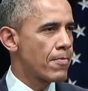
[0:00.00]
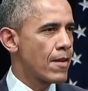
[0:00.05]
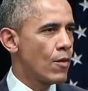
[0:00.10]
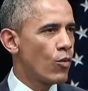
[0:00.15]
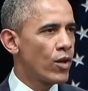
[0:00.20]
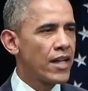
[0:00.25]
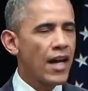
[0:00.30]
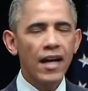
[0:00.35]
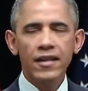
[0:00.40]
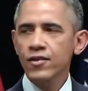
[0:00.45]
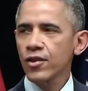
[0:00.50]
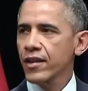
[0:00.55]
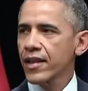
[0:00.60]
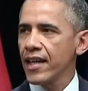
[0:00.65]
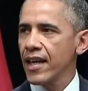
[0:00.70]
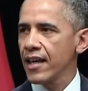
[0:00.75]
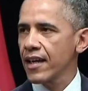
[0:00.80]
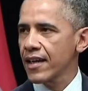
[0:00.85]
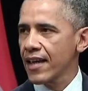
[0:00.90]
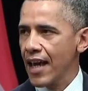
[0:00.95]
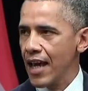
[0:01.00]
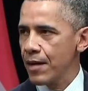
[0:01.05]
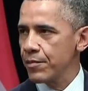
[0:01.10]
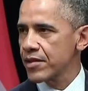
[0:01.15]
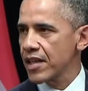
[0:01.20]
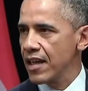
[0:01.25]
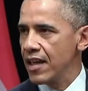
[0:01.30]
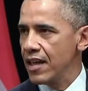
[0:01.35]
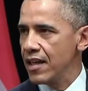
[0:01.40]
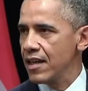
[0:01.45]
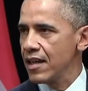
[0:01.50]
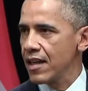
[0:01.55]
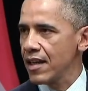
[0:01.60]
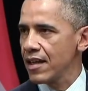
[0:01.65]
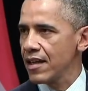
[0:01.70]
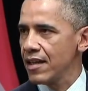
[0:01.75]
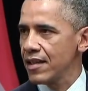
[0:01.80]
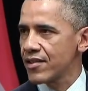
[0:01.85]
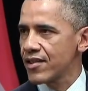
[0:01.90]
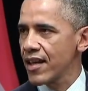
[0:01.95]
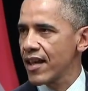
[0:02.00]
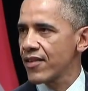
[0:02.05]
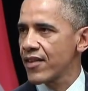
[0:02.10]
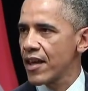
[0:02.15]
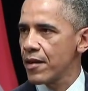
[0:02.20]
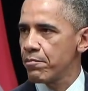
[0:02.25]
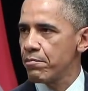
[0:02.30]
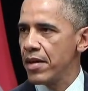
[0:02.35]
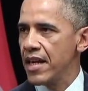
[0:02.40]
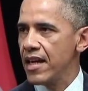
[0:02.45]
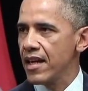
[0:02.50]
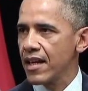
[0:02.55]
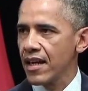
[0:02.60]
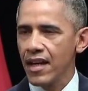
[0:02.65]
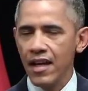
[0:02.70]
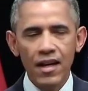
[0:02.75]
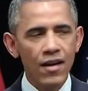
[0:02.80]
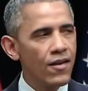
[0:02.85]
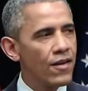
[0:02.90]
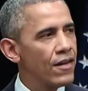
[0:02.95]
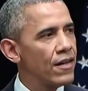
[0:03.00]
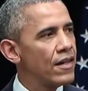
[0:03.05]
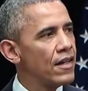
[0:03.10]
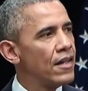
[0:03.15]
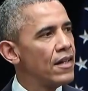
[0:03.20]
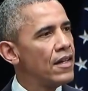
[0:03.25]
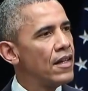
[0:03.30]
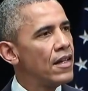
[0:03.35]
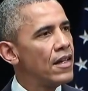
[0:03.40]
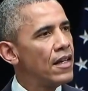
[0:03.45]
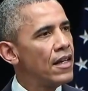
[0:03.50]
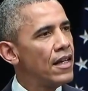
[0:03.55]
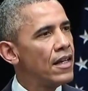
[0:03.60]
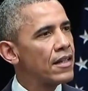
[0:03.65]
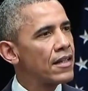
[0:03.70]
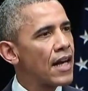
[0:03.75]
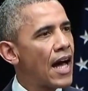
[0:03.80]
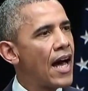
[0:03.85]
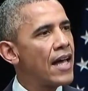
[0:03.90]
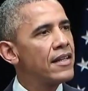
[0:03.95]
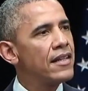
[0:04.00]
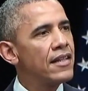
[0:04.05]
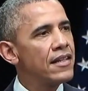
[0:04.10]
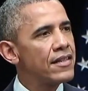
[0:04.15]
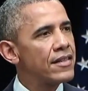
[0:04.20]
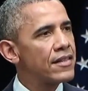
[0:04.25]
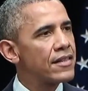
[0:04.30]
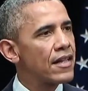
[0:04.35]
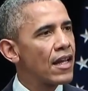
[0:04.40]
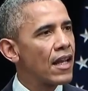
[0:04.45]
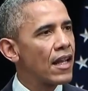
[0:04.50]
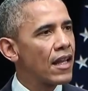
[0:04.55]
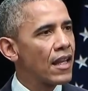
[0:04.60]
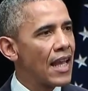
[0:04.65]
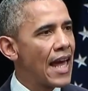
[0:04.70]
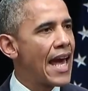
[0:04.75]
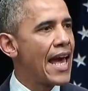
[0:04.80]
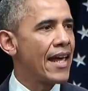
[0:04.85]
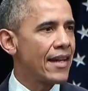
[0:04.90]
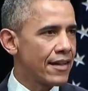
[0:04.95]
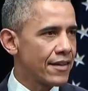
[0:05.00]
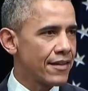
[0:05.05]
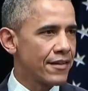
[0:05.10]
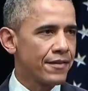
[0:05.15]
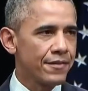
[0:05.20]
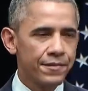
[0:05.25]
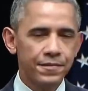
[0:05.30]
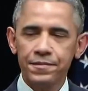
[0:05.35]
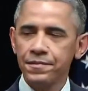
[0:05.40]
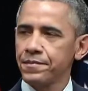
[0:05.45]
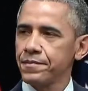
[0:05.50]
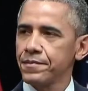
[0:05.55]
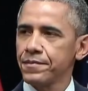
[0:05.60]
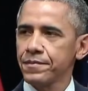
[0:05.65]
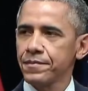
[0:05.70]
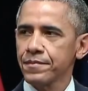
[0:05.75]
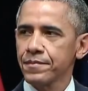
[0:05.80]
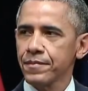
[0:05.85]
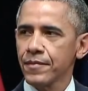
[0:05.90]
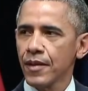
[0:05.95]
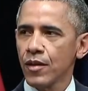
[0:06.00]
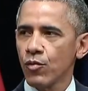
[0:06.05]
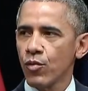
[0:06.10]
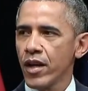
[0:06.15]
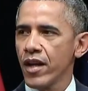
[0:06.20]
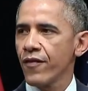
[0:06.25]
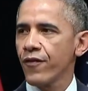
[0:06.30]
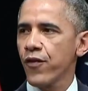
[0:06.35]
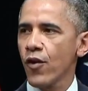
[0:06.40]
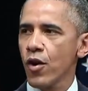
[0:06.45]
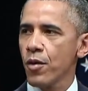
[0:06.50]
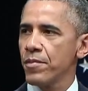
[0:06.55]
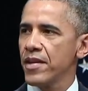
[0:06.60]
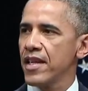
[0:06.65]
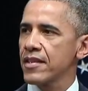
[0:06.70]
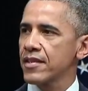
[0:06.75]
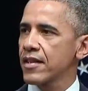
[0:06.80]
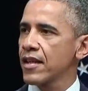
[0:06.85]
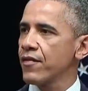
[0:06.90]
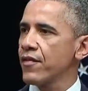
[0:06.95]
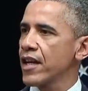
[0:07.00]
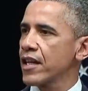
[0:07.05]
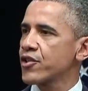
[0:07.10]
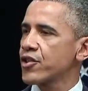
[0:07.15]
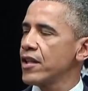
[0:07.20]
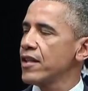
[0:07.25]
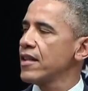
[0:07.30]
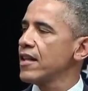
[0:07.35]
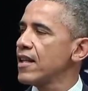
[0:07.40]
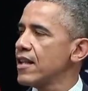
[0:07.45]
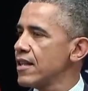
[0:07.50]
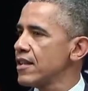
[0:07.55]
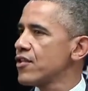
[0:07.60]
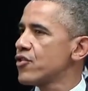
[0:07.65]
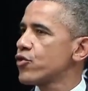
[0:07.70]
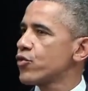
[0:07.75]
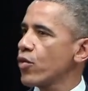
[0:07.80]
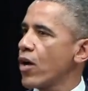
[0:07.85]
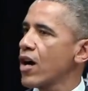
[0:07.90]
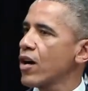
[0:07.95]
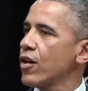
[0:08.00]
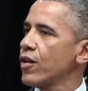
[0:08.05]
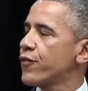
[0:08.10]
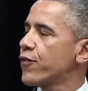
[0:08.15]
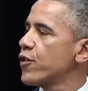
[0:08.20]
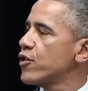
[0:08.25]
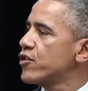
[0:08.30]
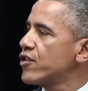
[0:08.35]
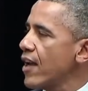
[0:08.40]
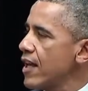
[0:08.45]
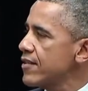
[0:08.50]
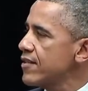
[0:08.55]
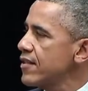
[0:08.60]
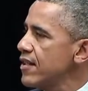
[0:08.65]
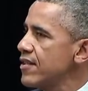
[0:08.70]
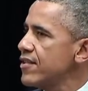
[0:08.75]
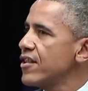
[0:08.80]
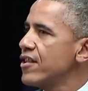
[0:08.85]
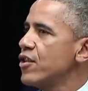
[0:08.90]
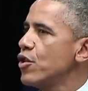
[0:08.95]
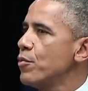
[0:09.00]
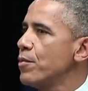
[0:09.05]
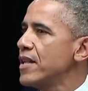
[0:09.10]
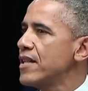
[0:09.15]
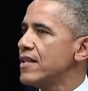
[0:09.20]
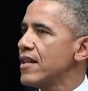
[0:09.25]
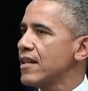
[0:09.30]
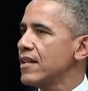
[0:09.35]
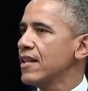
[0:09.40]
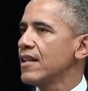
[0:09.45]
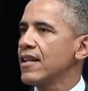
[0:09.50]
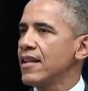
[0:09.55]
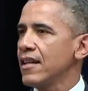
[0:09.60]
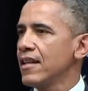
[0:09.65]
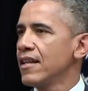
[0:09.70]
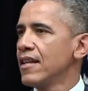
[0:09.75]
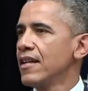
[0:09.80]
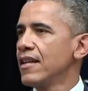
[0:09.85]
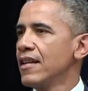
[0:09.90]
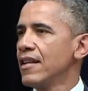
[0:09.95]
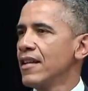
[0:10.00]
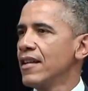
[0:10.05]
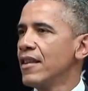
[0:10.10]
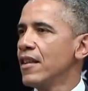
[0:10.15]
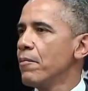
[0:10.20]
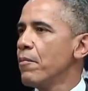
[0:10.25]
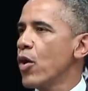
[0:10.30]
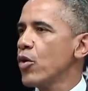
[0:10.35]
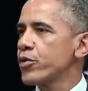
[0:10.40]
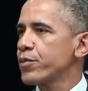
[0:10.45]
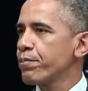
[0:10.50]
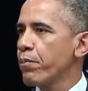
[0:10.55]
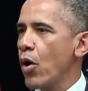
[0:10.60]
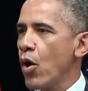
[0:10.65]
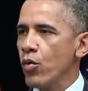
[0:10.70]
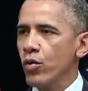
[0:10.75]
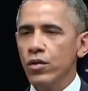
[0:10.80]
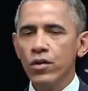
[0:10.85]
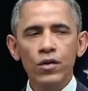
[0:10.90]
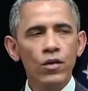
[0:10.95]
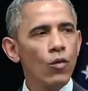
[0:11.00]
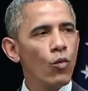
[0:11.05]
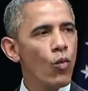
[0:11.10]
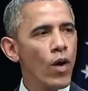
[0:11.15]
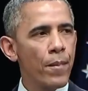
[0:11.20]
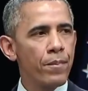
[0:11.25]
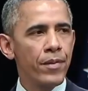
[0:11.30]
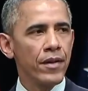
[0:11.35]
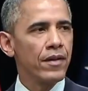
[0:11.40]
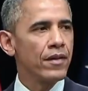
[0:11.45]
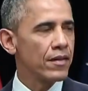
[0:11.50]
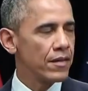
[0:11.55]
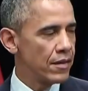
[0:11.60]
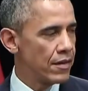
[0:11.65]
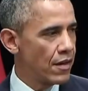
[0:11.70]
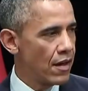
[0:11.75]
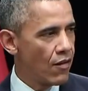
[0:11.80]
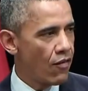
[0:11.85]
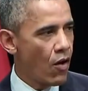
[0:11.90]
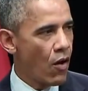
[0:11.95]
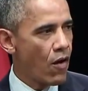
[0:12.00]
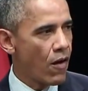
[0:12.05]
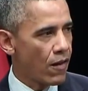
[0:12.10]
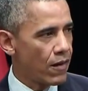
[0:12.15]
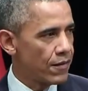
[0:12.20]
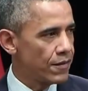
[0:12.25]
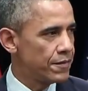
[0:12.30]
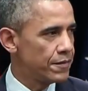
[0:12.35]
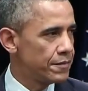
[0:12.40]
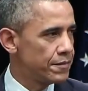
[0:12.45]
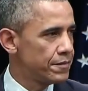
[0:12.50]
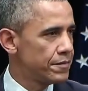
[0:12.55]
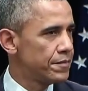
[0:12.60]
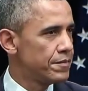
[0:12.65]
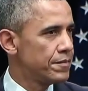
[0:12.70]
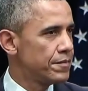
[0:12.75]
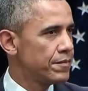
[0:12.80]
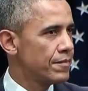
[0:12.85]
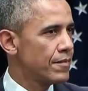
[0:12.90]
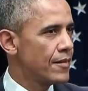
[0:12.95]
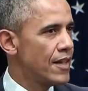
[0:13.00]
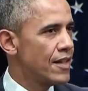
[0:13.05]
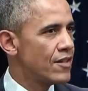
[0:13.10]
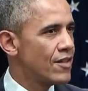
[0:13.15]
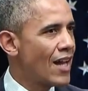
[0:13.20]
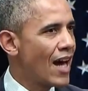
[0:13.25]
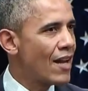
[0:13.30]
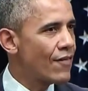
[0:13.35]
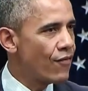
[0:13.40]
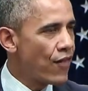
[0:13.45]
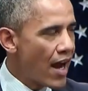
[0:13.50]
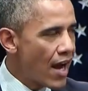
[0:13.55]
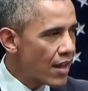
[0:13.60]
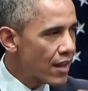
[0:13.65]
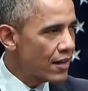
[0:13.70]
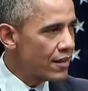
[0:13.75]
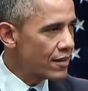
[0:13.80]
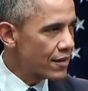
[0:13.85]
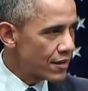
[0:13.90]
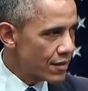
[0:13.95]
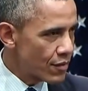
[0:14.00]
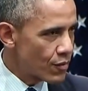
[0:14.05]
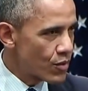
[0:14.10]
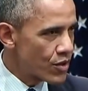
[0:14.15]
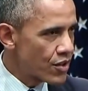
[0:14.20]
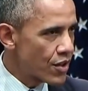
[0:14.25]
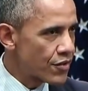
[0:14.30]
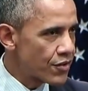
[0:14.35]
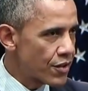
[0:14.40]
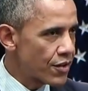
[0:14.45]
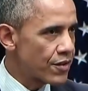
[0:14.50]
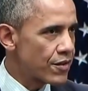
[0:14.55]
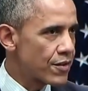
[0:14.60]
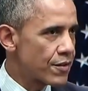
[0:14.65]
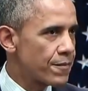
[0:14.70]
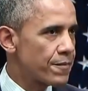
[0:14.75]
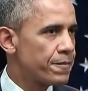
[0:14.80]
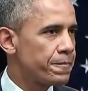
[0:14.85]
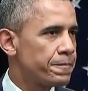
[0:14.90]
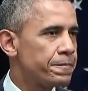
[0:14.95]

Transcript: When Dr. King came to India, he said that being here in Gandhi's land reaffirmed his conviction that in the struggle for justice and human dignity, the most potent weapon of all is nonviolent resistance.